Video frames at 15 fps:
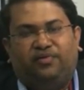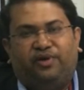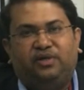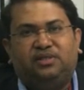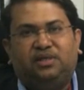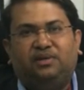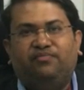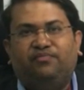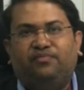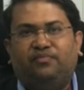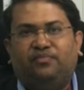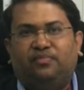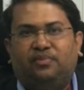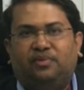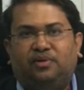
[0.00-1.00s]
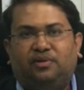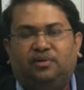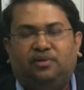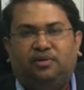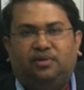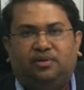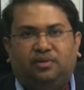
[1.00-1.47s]
Friends, I am
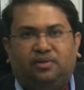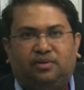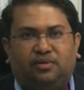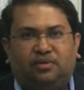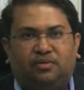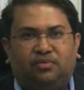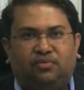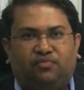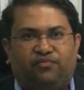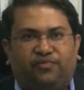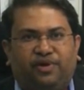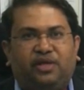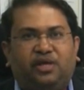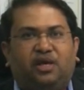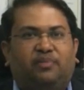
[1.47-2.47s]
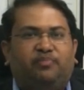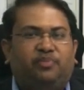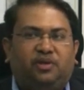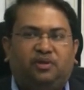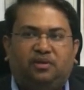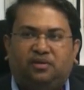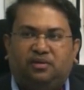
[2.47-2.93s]
very
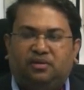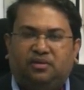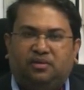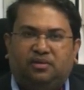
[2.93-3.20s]
happy